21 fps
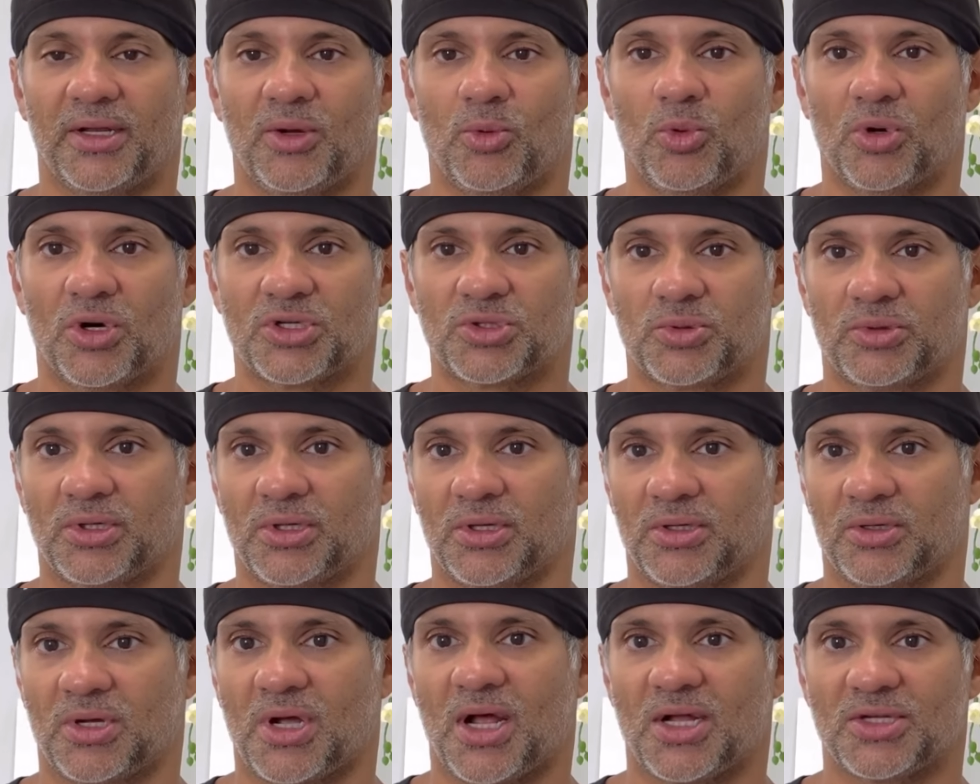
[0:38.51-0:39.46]
It works with a
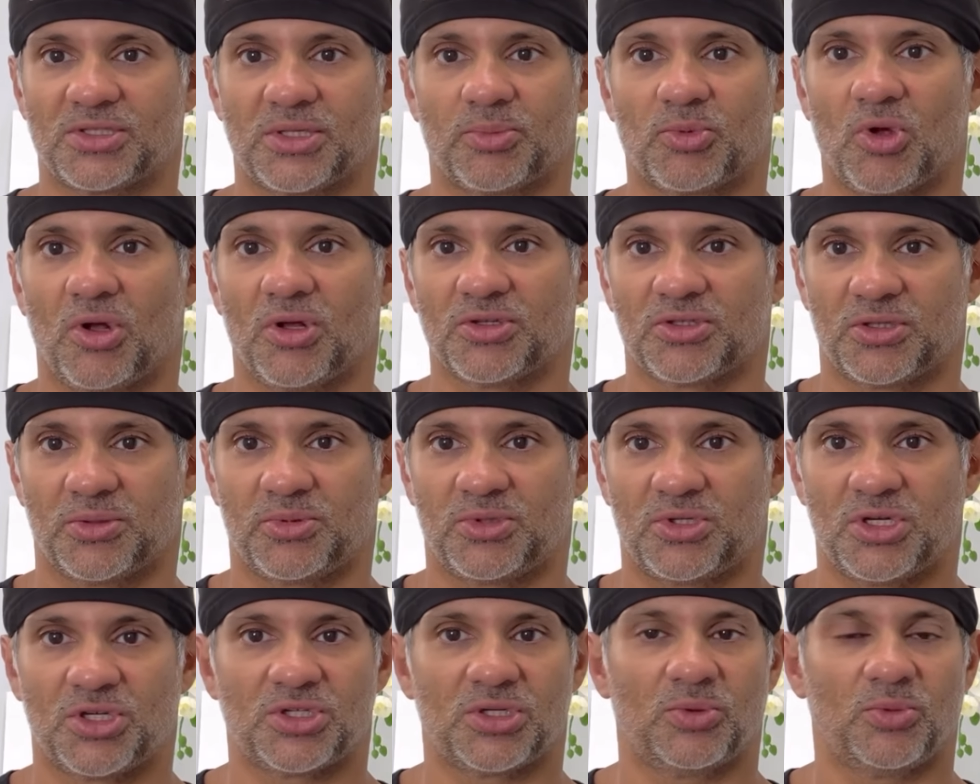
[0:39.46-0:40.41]
concept called
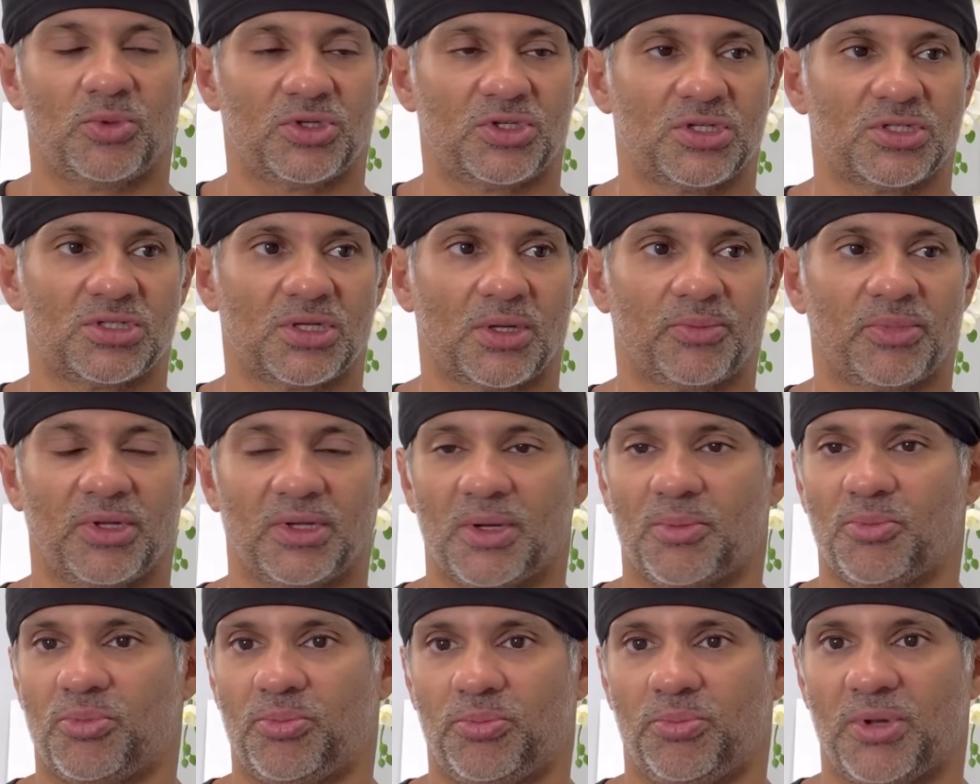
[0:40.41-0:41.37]
subcision, which is something
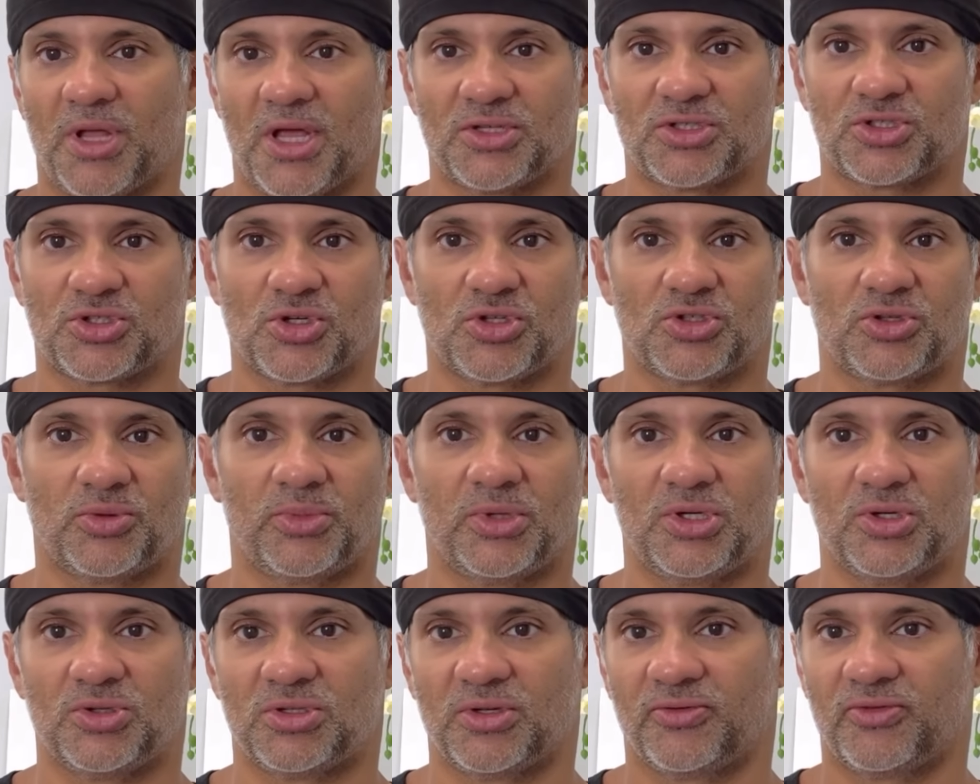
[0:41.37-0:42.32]
that plastic surgeons have been
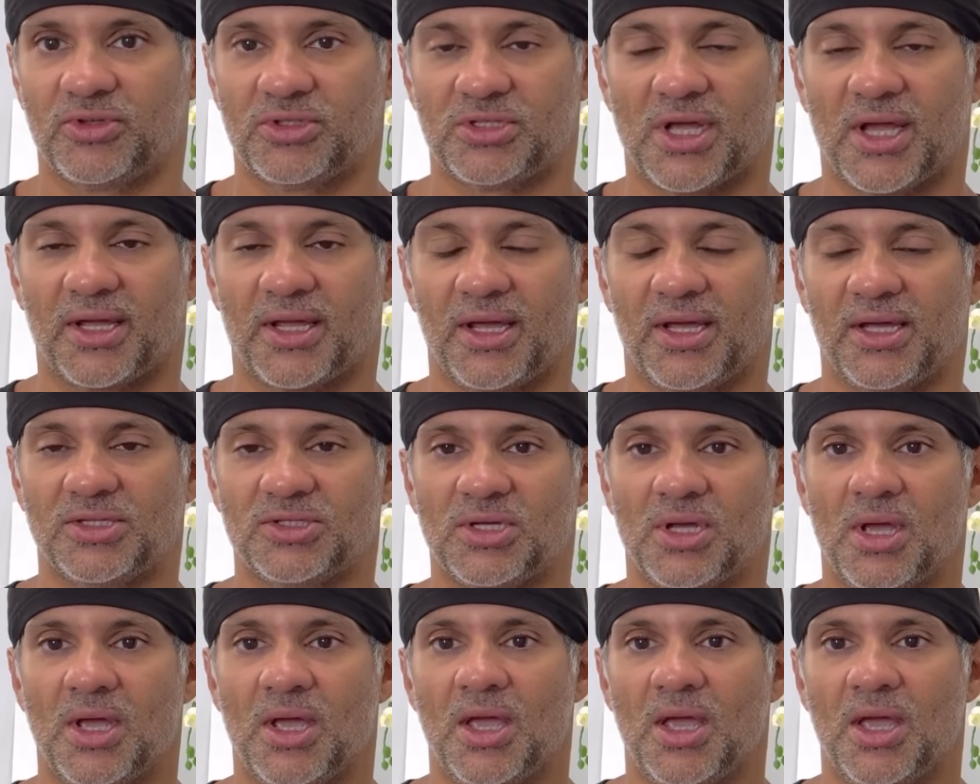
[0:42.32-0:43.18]
using for decades.